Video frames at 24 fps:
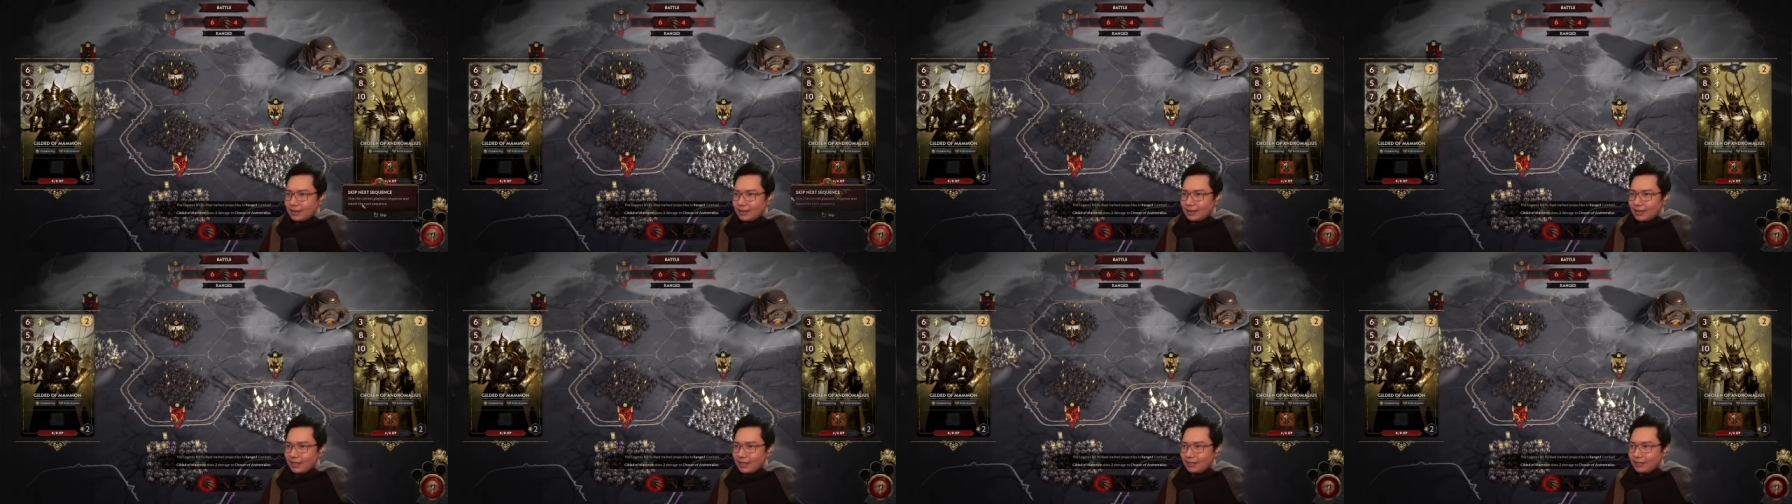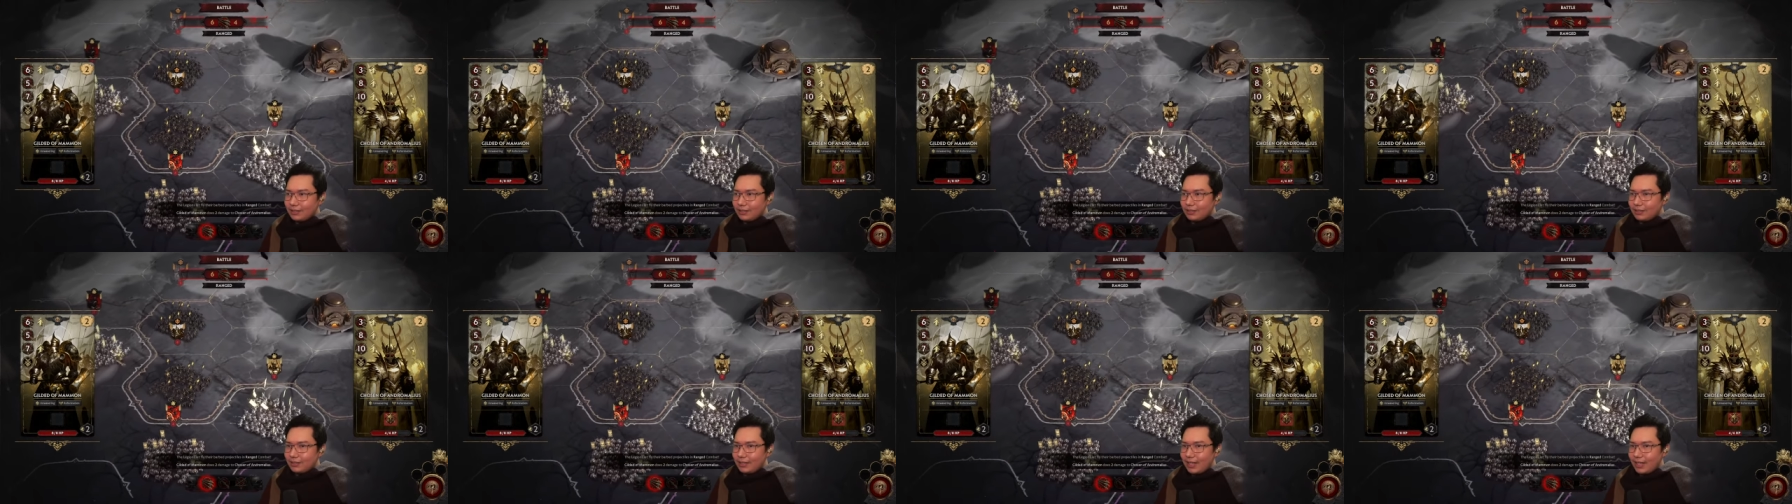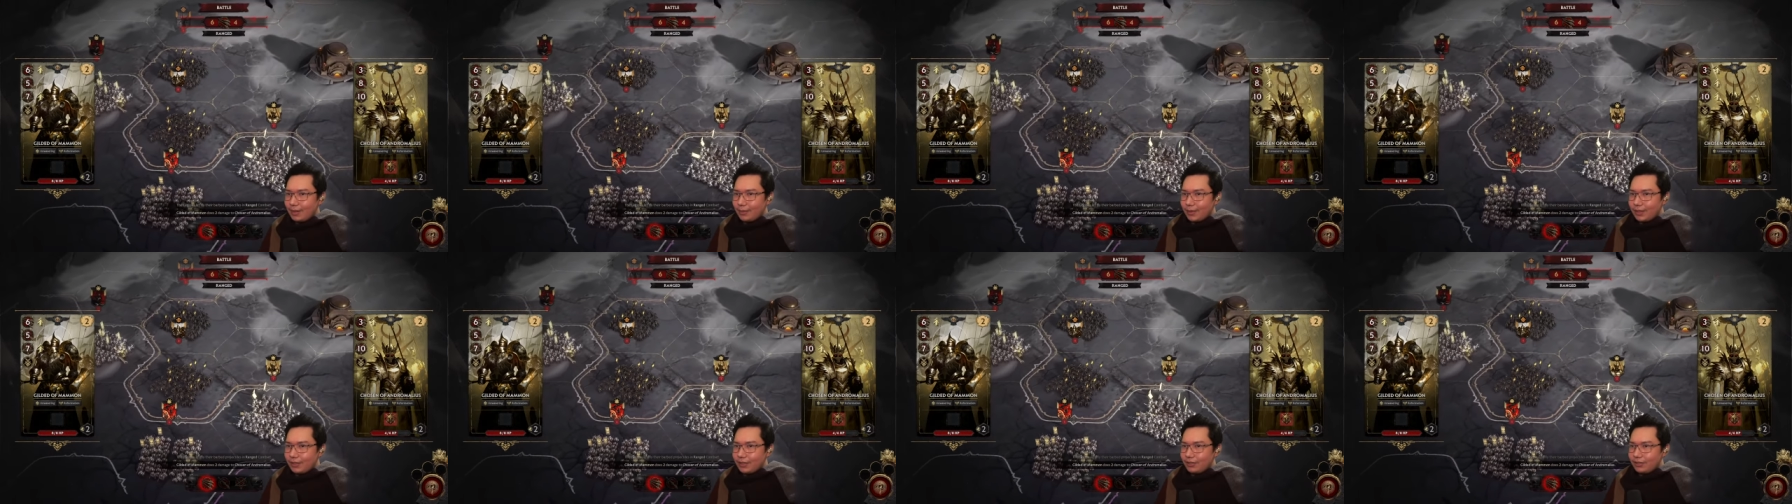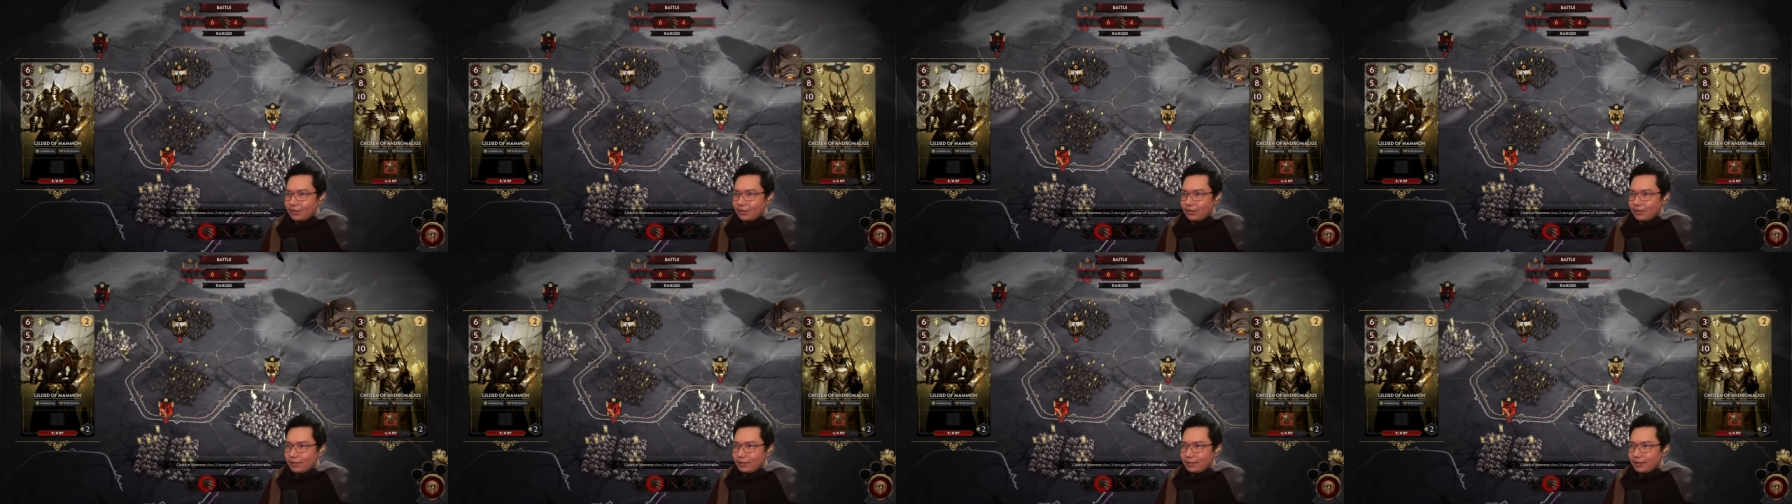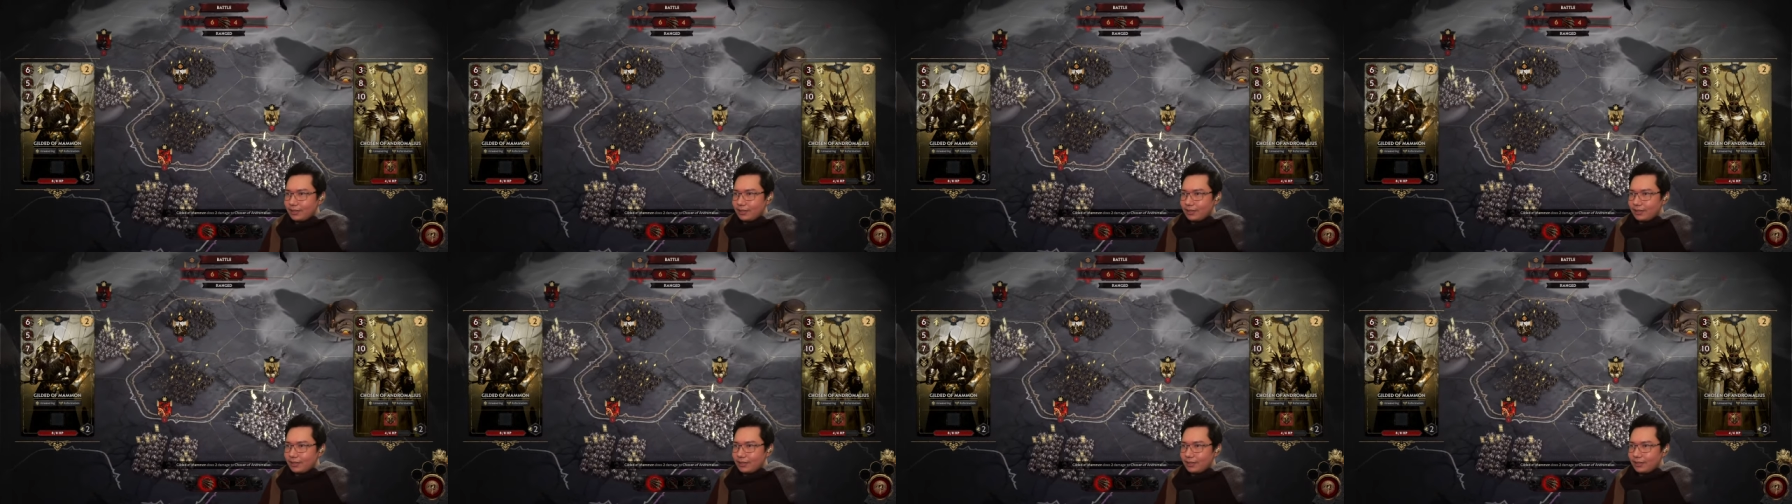take two damage,